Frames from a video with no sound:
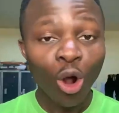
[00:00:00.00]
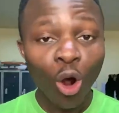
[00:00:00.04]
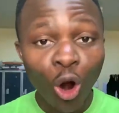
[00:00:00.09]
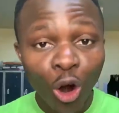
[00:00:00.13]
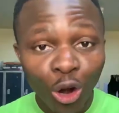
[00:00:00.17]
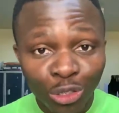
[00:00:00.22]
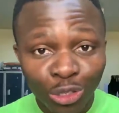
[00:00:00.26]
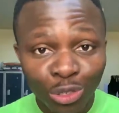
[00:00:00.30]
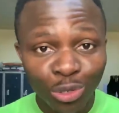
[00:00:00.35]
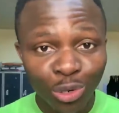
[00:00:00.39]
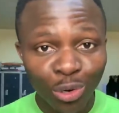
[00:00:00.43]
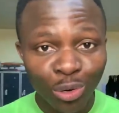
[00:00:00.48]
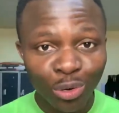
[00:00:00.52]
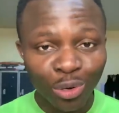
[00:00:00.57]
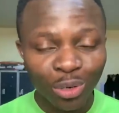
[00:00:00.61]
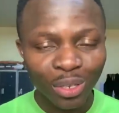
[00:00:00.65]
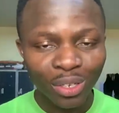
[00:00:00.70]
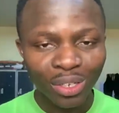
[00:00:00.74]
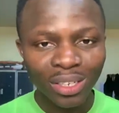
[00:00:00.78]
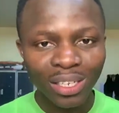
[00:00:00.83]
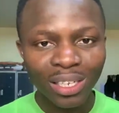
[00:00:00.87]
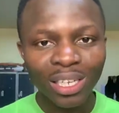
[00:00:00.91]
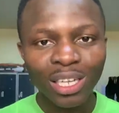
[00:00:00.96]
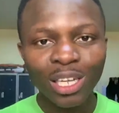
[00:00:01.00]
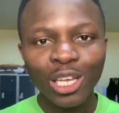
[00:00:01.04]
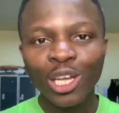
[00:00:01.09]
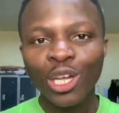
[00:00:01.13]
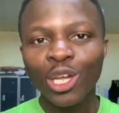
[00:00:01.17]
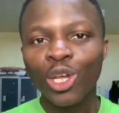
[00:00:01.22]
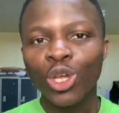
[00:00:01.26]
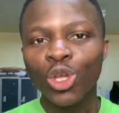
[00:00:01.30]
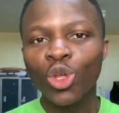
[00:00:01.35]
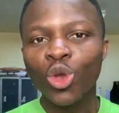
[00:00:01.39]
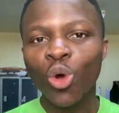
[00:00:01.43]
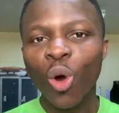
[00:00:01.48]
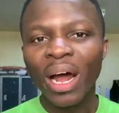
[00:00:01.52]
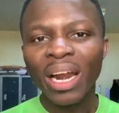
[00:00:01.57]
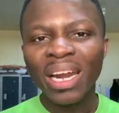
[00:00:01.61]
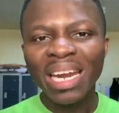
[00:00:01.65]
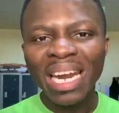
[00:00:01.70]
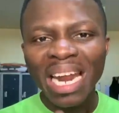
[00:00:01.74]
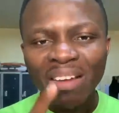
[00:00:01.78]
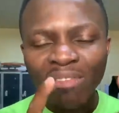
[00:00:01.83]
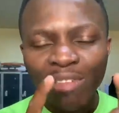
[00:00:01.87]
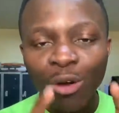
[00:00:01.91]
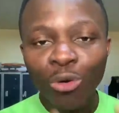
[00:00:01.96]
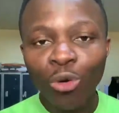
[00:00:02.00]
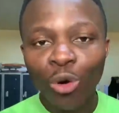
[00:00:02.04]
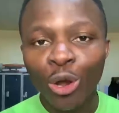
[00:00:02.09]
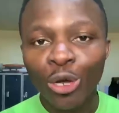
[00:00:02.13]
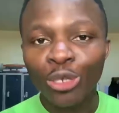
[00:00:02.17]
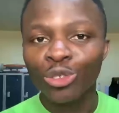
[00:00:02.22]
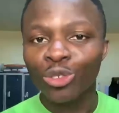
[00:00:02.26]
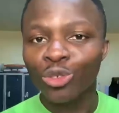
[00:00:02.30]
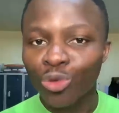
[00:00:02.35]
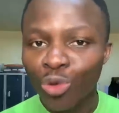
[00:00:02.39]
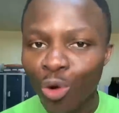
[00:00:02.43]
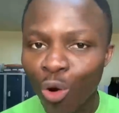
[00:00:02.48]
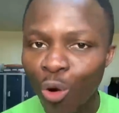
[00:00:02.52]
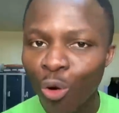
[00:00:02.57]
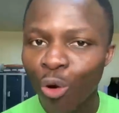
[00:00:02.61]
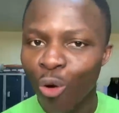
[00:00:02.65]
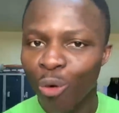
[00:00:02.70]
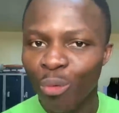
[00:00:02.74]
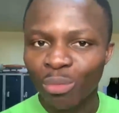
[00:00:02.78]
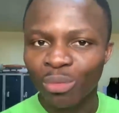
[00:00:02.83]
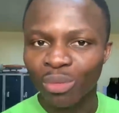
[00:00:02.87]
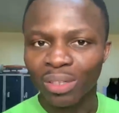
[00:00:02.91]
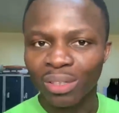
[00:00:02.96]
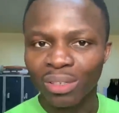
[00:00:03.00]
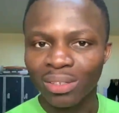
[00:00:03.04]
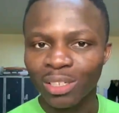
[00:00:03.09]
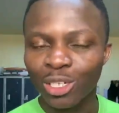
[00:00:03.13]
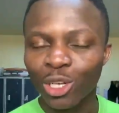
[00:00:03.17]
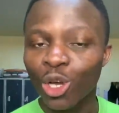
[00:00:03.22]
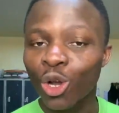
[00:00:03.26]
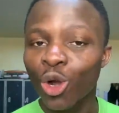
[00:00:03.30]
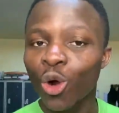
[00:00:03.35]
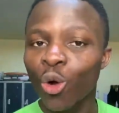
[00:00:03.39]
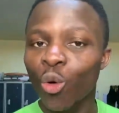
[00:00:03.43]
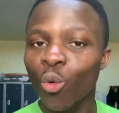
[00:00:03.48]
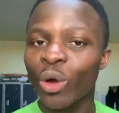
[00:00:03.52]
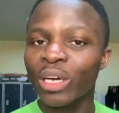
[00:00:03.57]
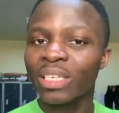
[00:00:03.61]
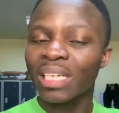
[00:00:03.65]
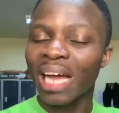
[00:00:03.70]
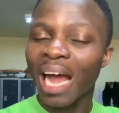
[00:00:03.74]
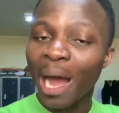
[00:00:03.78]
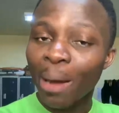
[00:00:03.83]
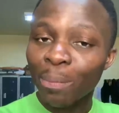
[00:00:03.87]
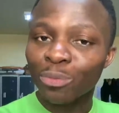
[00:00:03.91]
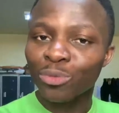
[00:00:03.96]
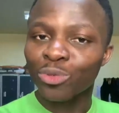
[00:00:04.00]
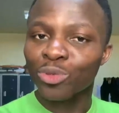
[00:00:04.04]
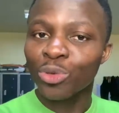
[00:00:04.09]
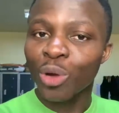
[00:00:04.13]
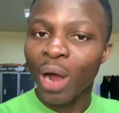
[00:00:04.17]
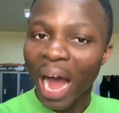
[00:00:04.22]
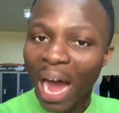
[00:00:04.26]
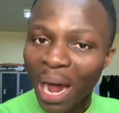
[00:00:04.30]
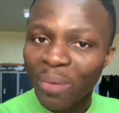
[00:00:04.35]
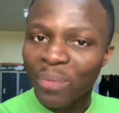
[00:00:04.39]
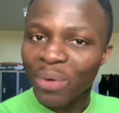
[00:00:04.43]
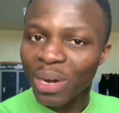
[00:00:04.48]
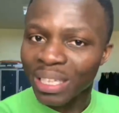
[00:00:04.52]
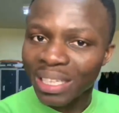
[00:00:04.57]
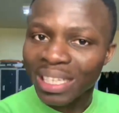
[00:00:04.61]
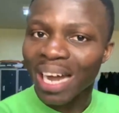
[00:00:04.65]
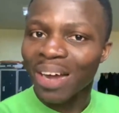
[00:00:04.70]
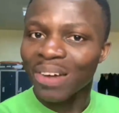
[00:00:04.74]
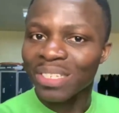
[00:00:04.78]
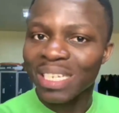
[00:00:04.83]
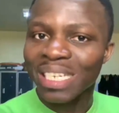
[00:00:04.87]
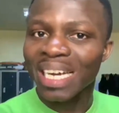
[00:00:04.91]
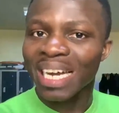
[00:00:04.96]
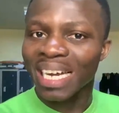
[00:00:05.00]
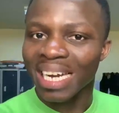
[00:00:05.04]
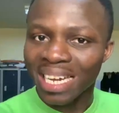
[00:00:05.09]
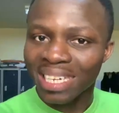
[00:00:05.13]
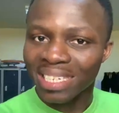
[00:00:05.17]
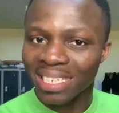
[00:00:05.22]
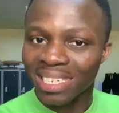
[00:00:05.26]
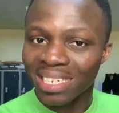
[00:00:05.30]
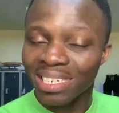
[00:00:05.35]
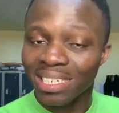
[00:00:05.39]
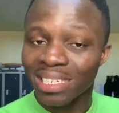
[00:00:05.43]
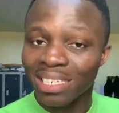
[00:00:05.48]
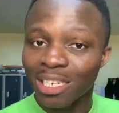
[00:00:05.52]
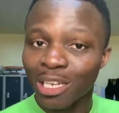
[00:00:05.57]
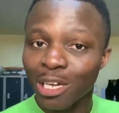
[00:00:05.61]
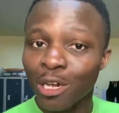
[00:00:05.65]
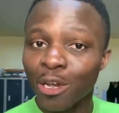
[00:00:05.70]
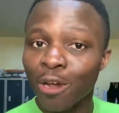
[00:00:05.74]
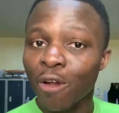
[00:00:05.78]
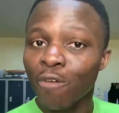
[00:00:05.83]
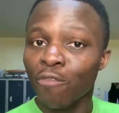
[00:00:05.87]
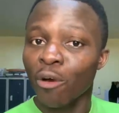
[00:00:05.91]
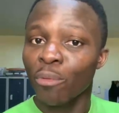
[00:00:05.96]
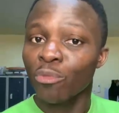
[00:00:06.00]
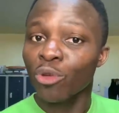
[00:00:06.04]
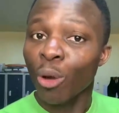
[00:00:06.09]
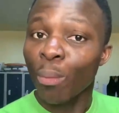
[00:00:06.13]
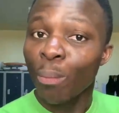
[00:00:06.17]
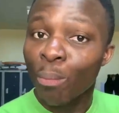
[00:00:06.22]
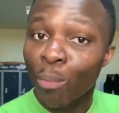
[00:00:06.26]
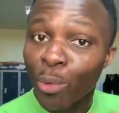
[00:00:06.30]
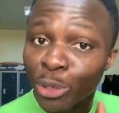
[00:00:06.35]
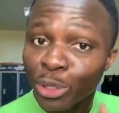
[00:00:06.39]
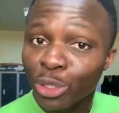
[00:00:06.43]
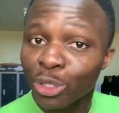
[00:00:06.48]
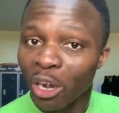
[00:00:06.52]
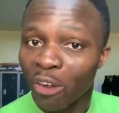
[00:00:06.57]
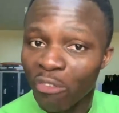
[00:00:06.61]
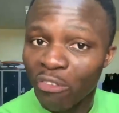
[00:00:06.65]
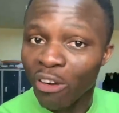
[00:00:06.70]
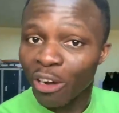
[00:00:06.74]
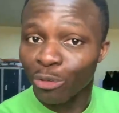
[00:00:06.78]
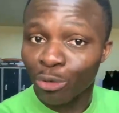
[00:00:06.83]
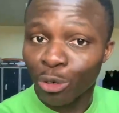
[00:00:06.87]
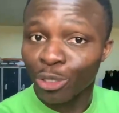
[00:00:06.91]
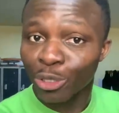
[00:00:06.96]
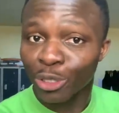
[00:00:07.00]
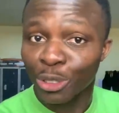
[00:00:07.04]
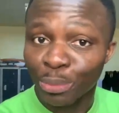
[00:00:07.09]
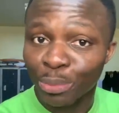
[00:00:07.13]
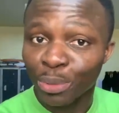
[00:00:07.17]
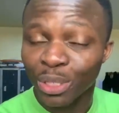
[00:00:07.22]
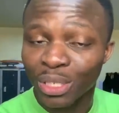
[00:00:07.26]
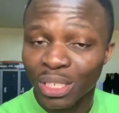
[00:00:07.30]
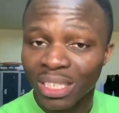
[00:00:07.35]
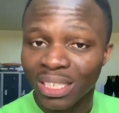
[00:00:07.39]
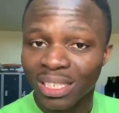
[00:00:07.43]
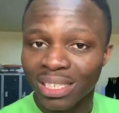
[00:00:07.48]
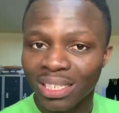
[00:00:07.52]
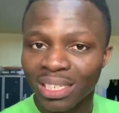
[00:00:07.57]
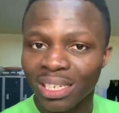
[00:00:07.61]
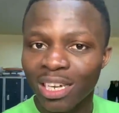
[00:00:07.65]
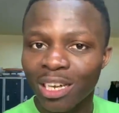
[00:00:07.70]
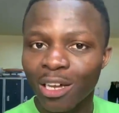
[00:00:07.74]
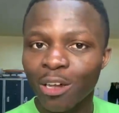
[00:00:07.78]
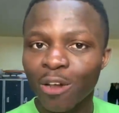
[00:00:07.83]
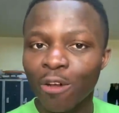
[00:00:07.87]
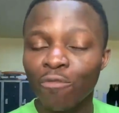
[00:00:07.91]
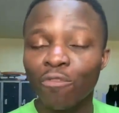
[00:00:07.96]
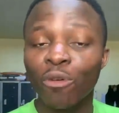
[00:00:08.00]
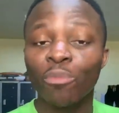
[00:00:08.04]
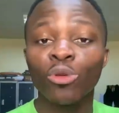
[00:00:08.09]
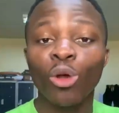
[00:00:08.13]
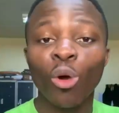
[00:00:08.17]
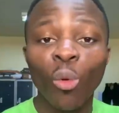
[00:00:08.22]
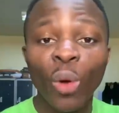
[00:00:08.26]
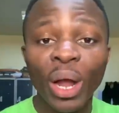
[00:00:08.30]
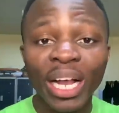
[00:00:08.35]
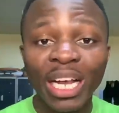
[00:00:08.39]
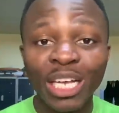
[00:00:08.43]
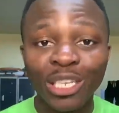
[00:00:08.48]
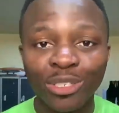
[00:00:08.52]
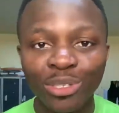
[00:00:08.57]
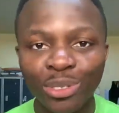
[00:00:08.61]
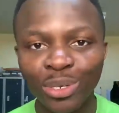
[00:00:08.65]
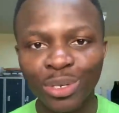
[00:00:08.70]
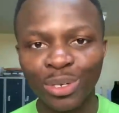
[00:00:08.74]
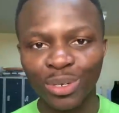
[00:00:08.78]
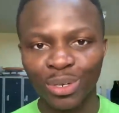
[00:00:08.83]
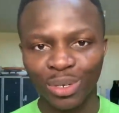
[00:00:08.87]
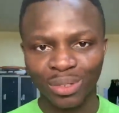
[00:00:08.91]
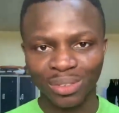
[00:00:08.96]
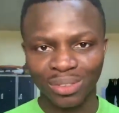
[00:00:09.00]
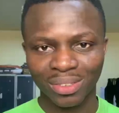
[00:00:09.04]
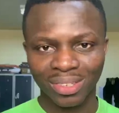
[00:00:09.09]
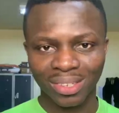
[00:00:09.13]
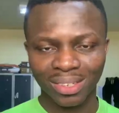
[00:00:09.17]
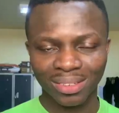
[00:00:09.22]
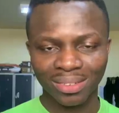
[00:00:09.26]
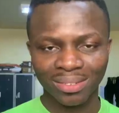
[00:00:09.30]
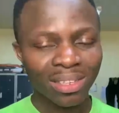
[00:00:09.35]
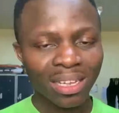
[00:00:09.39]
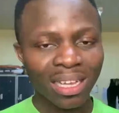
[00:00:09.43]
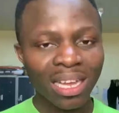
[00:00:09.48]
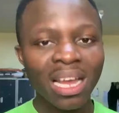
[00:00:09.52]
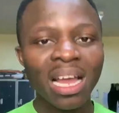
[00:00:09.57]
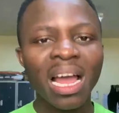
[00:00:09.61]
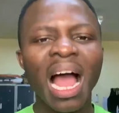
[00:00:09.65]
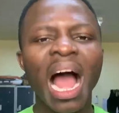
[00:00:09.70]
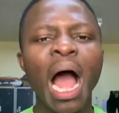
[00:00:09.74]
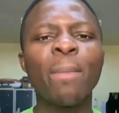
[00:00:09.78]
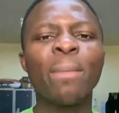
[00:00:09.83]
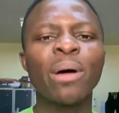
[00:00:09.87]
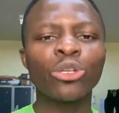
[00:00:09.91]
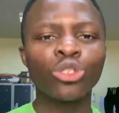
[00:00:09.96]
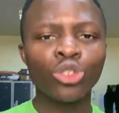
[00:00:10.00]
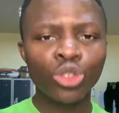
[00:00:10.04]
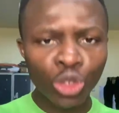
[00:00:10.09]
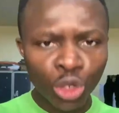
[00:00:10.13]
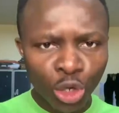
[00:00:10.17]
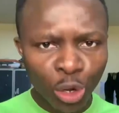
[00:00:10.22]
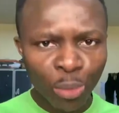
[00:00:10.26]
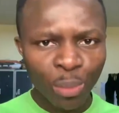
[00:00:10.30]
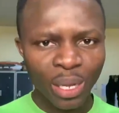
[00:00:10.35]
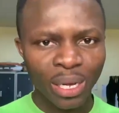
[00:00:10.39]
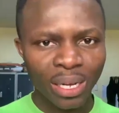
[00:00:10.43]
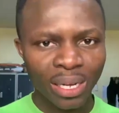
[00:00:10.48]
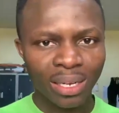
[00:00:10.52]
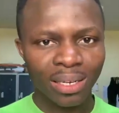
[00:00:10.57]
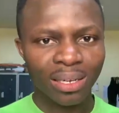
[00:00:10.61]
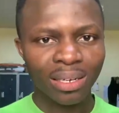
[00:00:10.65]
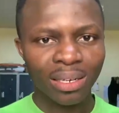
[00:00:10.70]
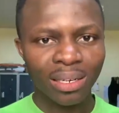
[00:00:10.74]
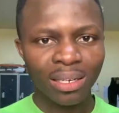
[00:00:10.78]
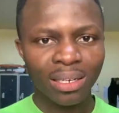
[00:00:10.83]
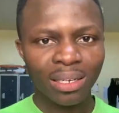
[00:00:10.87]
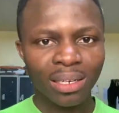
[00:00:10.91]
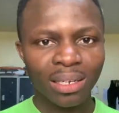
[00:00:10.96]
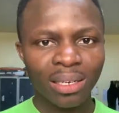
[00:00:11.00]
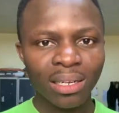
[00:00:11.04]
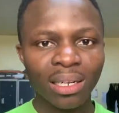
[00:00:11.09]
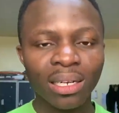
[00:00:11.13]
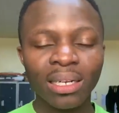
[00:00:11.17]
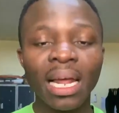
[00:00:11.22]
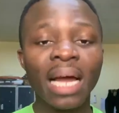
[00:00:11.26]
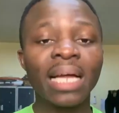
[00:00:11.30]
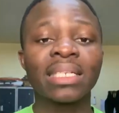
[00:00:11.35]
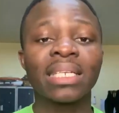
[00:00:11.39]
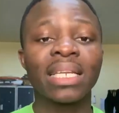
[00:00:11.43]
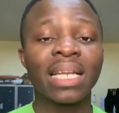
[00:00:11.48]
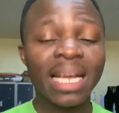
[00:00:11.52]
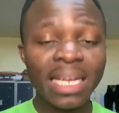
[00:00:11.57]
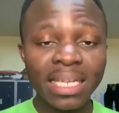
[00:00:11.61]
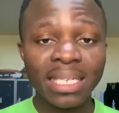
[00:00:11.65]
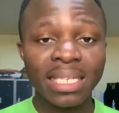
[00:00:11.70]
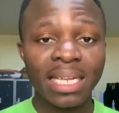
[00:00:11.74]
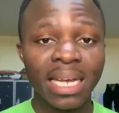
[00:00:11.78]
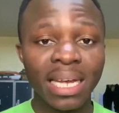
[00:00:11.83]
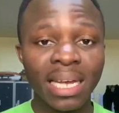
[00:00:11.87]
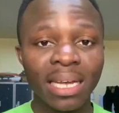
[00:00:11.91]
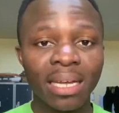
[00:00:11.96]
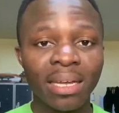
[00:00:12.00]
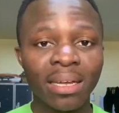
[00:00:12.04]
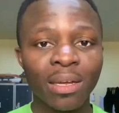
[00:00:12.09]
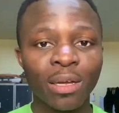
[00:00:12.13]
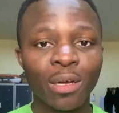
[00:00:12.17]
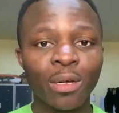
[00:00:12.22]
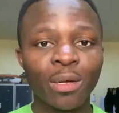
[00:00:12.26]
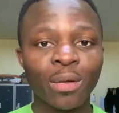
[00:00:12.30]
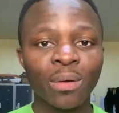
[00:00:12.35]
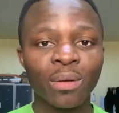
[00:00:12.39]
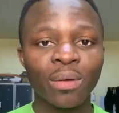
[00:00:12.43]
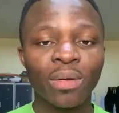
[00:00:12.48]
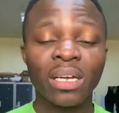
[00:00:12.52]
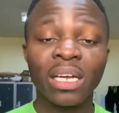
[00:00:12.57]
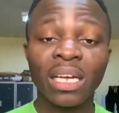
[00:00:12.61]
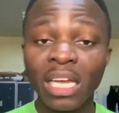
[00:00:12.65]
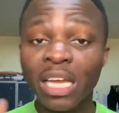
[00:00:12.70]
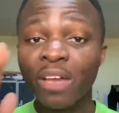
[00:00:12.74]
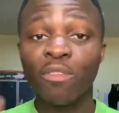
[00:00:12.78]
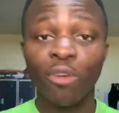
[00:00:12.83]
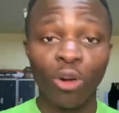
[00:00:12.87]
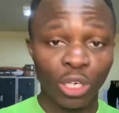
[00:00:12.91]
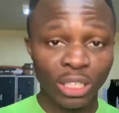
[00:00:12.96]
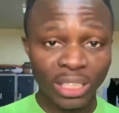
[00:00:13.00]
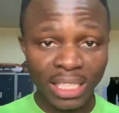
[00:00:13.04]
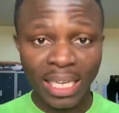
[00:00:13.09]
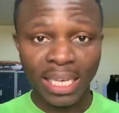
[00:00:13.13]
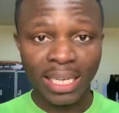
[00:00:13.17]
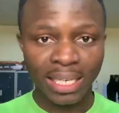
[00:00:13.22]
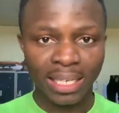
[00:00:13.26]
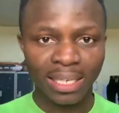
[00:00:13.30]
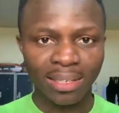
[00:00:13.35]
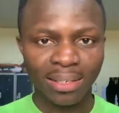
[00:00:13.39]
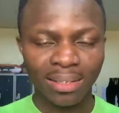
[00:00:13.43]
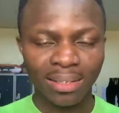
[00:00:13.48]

Also, you are never going to go home with up to 100,000 Ghana cedis from your mutual fund contributions from your workers' union. I'm assuming that, let's say, give or take,